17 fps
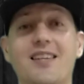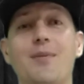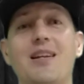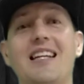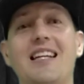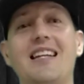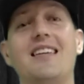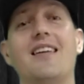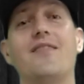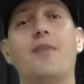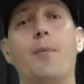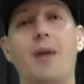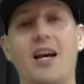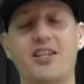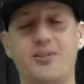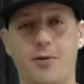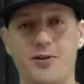I mean, he didn't have the
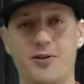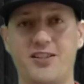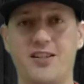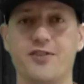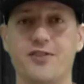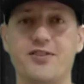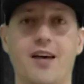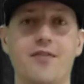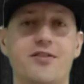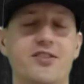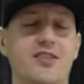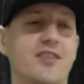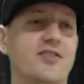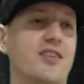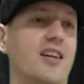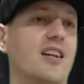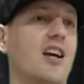basketball skills. Obviously, it was like